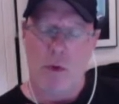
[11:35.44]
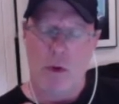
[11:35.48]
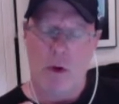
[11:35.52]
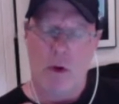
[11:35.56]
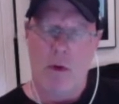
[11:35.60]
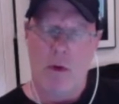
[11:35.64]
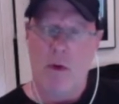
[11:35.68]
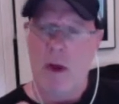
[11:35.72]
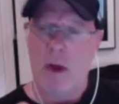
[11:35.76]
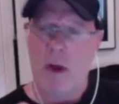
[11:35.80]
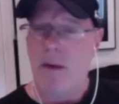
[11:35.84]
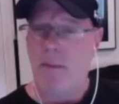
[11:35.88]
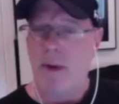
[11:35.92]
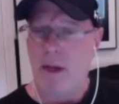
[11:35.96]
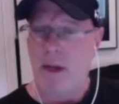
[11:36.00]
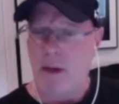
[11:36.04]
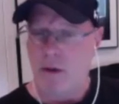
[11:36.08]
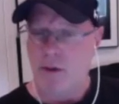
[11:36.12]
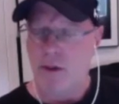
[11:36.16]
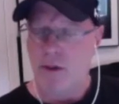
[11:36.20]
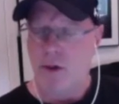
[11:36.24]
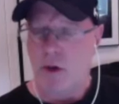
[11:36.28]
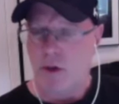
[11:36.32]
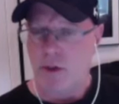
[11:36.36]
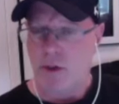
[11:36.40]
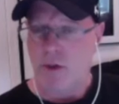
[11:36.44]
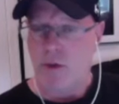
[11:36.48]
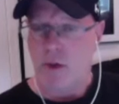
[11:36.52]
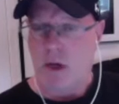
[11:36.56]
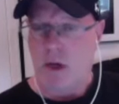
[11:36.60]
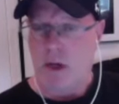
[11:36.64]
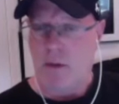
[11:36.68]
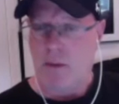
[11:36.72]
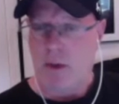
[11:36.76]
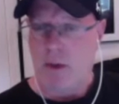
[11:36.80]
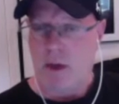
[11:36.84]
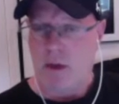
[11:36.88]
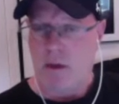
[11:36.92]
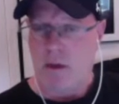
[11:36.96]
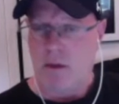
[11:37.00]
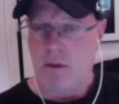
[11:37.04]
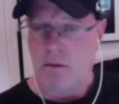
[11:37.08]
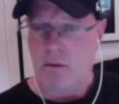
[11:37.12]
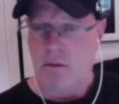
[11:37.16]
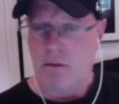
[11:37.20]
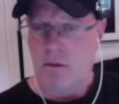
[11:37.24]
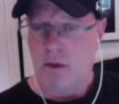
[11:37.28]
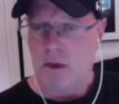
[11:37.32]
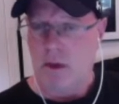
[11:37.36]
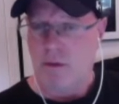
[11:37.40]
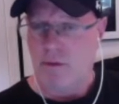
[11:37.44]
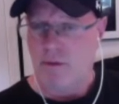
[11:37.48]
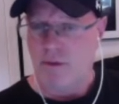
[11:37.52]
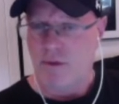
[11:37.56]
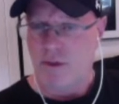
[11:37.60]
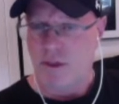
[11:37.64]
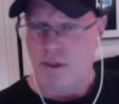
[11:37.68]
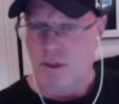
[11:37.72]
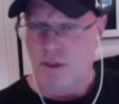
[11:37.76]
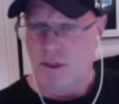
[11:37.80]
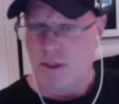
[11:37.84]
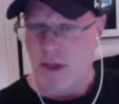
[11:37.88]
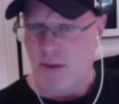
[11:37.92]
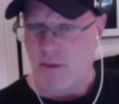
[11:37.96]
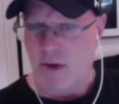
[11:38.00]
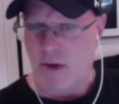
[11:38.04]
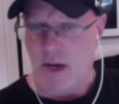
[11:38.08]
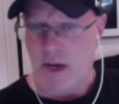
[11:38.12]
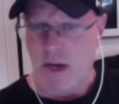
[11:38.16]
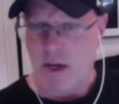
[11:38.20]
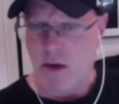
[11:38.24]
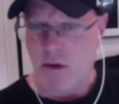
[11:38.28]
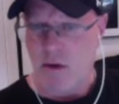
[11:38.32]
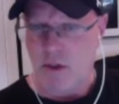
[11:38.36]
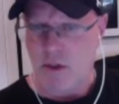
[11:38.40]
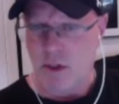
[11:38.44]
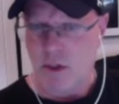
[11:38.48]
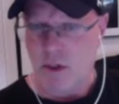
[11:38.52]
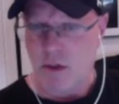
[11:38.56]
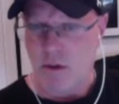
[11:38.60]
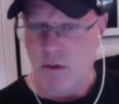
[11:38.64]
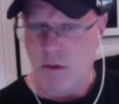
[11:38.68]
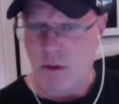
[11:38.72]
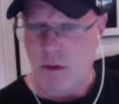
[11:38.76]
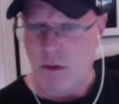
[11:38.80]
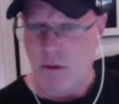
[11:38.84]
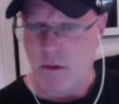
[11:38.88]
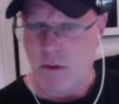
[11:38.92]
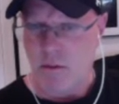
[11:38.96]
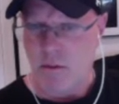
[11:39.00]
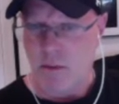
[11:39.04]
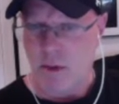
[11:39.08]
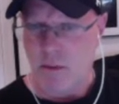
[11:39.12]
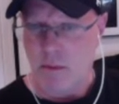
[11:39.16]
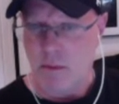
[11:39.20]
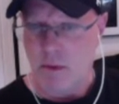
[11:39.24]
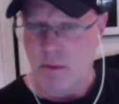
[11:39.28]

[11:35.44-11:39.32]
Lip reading: how many years ago did you and I meet? Like 7, 8 years ago? Maybe, right?